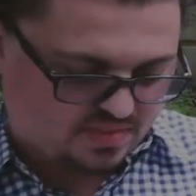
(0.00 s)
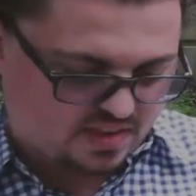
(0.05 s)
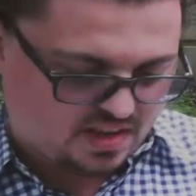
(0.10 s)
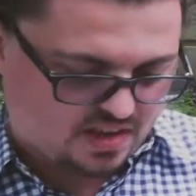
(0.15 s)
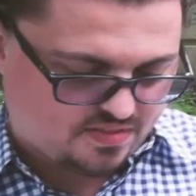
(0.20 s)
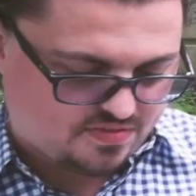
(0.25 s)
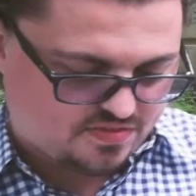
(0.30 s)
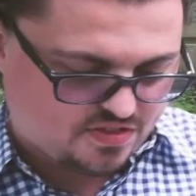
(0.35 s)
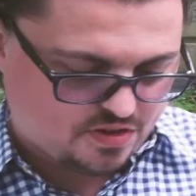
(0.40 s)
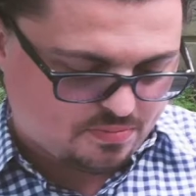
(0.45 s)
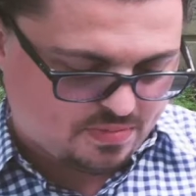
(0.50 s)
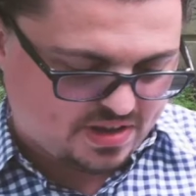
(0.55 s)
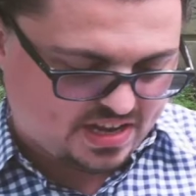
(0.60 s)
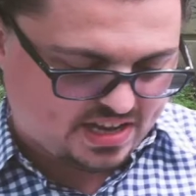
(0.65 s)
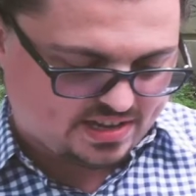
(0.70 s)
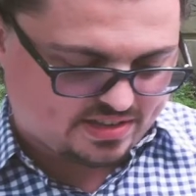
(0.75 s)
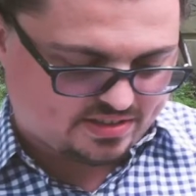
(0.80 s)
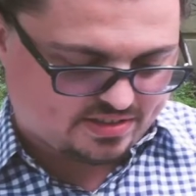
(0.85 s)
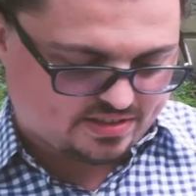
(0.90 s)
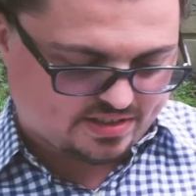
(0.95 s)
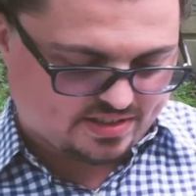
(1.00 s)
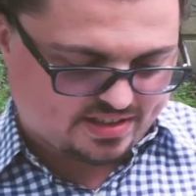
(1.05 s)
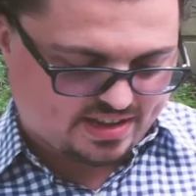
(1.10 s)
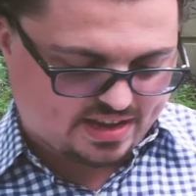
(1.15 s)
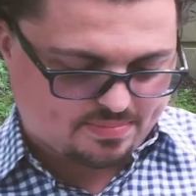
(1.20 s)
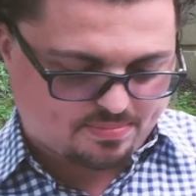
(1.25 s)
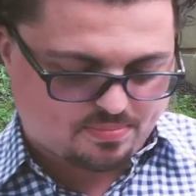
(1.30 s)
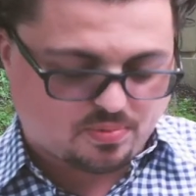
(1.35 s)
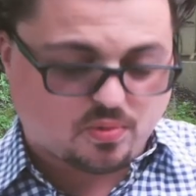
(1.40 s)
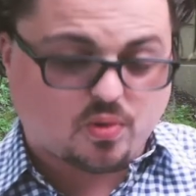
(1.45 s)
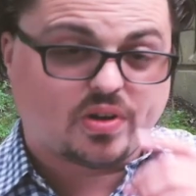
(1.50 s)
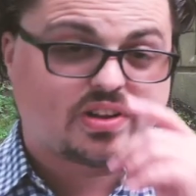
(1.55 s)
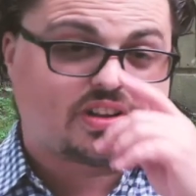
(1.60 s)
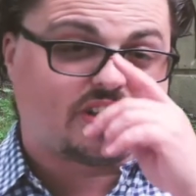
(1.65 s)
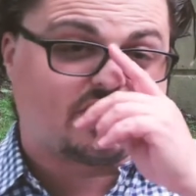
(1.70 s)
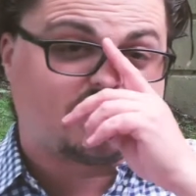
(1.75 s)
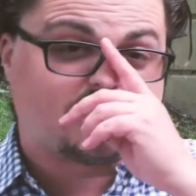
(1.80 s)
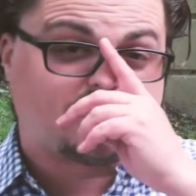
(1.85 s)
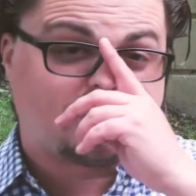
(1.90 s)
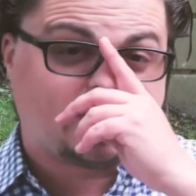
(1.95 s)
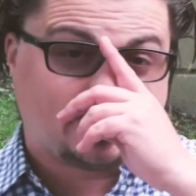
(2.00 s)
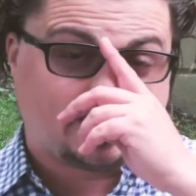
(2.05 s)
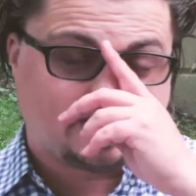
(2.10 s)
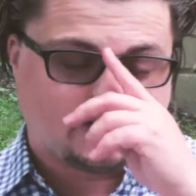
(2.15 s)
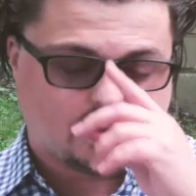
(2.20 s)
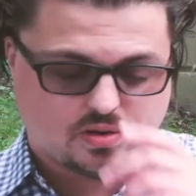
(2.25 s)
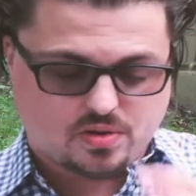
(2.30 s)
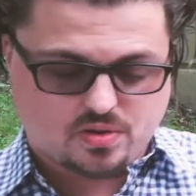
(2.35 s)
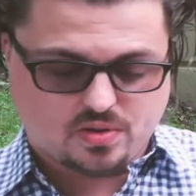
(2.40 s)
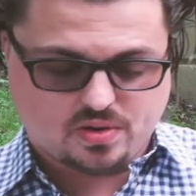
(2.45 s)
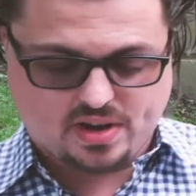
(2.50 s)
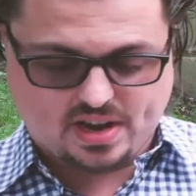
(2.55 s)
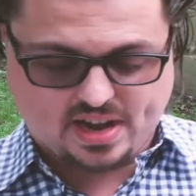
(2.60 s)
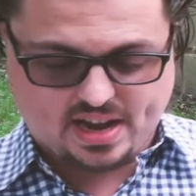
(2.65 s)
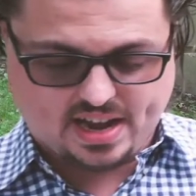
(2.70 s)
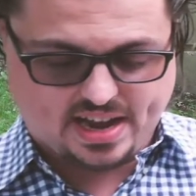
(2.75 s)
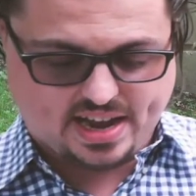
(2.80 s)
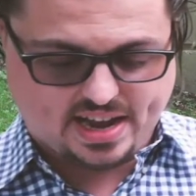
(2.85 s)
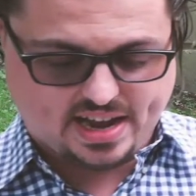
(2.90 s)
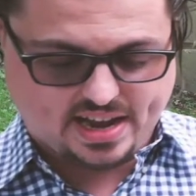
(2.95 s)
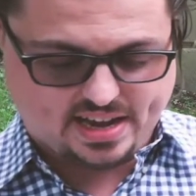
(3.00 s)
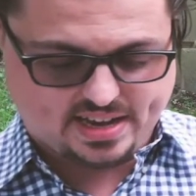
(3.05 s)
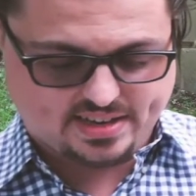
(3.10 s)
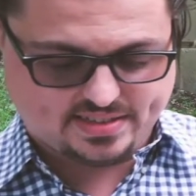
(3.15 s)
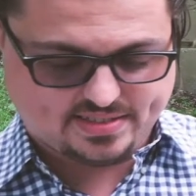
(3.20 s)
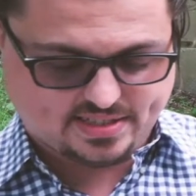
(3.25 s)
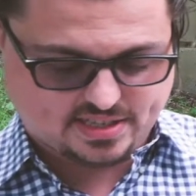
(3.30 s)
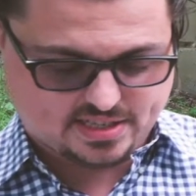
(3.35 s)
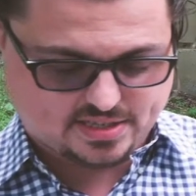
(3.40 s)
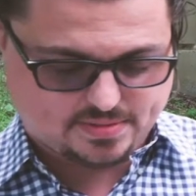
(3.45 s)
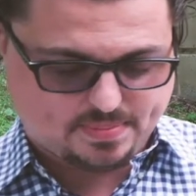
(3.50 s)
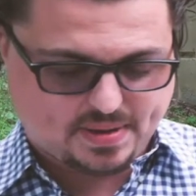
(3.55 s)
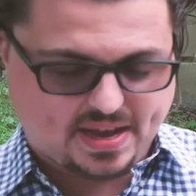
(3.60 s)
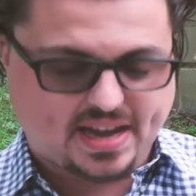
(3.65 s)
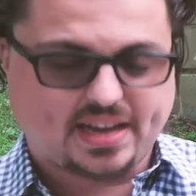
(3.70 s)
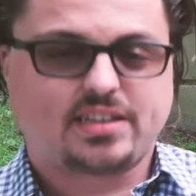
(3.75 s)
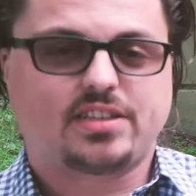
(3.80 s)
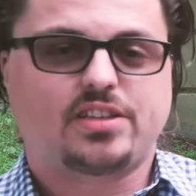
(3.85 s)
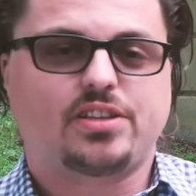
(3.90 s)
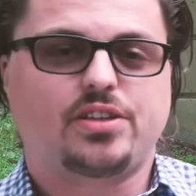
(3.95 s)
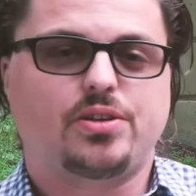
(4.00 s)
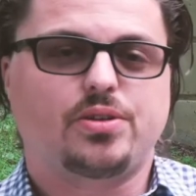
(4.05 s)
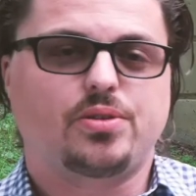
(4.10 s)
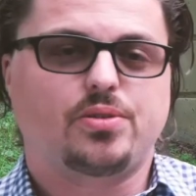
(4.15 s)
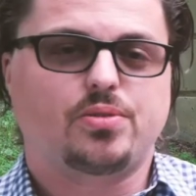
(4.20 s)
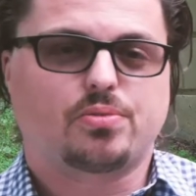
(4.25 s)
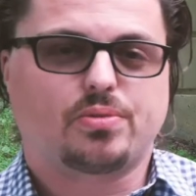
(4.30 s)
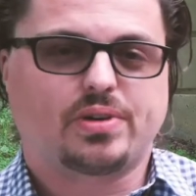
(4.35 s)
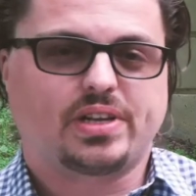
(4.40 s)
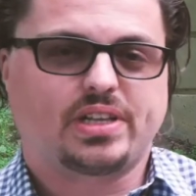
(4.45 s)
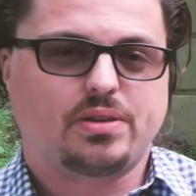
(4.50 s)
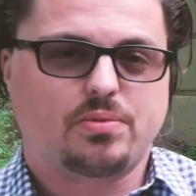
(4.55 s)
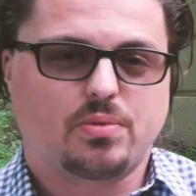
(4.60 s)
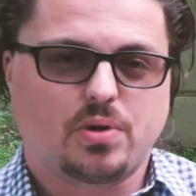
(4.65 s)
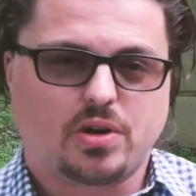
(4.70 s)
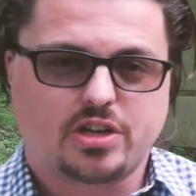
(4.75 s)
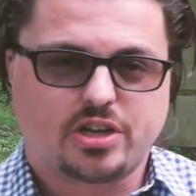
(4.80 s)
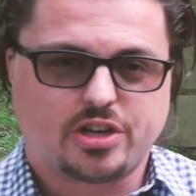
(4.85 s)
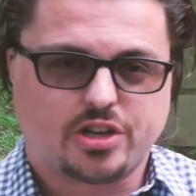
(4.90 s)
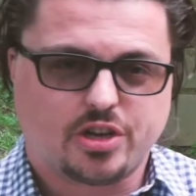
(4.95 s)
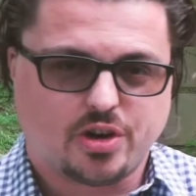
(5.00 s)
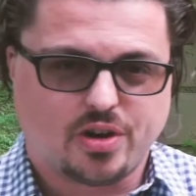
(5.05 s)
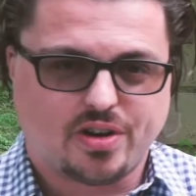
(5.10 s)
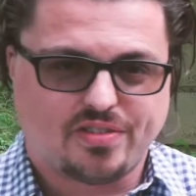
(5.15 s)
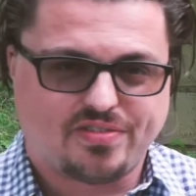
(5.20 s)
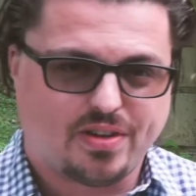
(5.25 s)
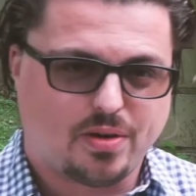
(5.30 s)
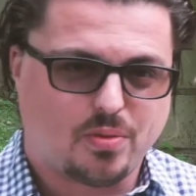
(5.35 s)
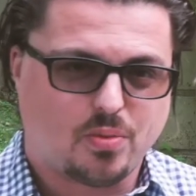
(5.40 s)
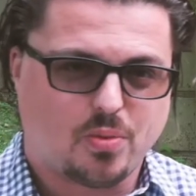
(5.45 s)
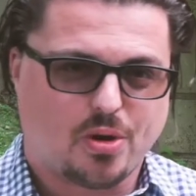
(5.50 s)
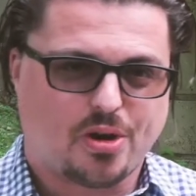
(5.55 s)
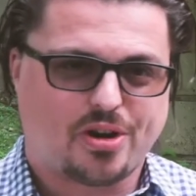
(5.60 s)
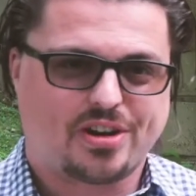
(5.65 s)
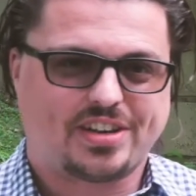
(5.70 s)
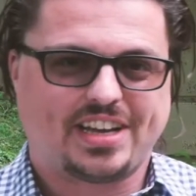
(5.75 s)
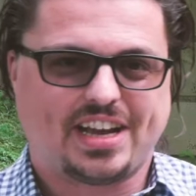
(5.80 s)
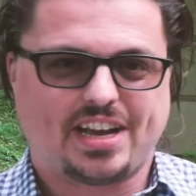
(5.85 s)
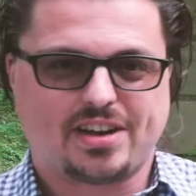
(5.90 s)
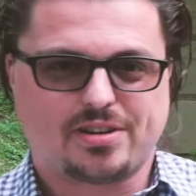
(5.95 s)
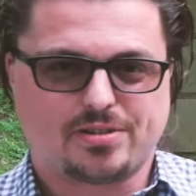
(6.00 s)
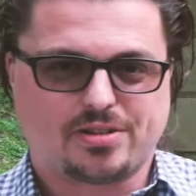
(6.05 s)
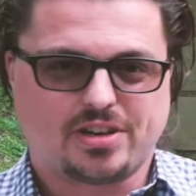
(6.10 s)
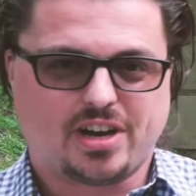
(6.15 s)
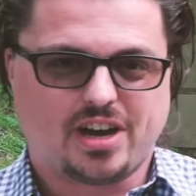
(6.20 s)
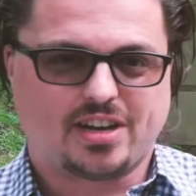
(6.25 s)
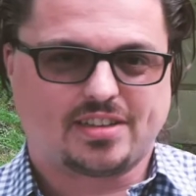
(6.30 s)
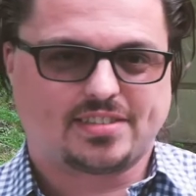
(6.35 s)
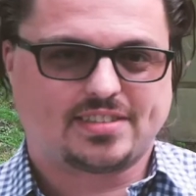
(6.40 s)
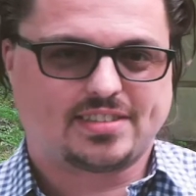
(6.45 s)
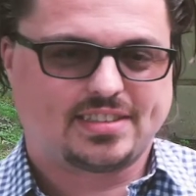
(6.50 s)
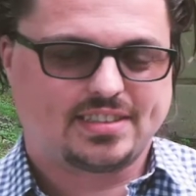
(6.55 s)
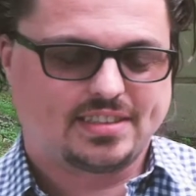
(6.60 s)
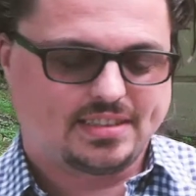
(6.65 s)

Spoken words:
if you made it to that point in the video, I suspect you really want to know if it worked out or not.